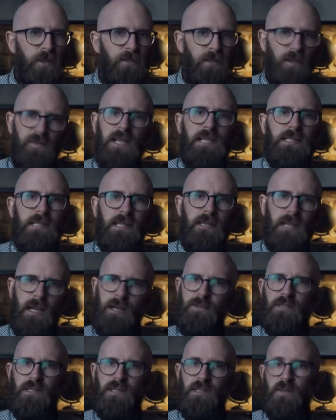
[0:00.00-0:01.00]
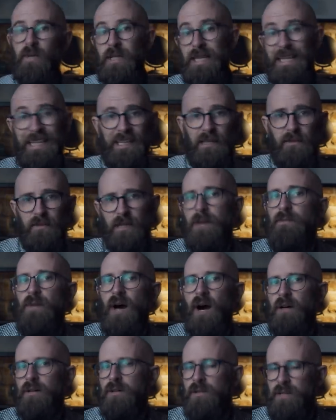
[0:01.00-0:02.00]
Both of these encounters would leave their
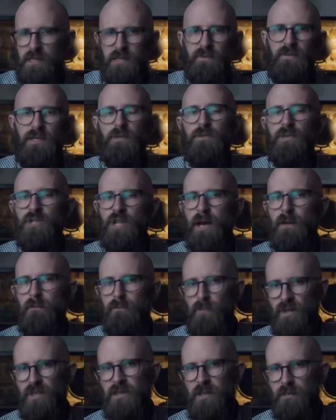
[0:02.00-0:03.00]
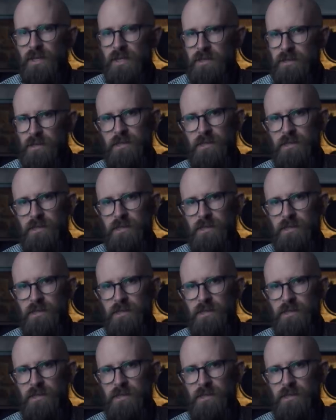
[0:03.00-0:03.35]
mark on his future monument